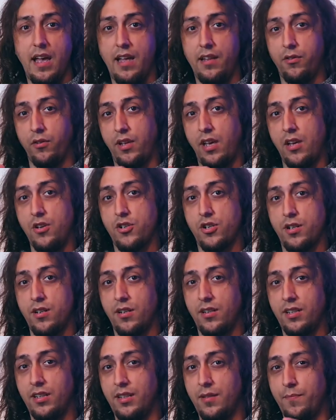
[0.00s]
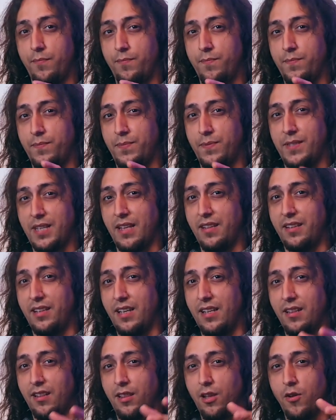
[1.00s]
and occasionally the
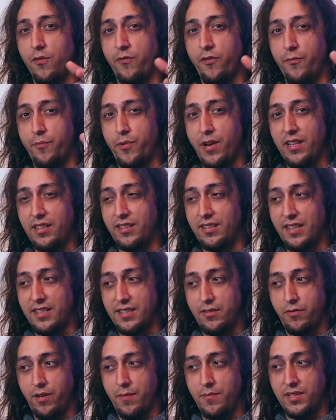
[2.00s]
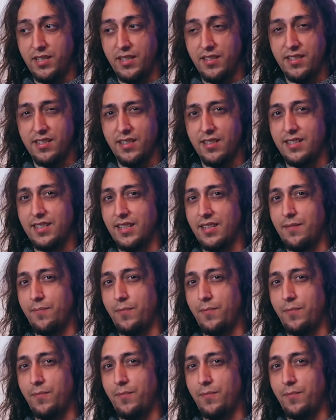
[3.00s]
sentient loaf of bread that screams insults at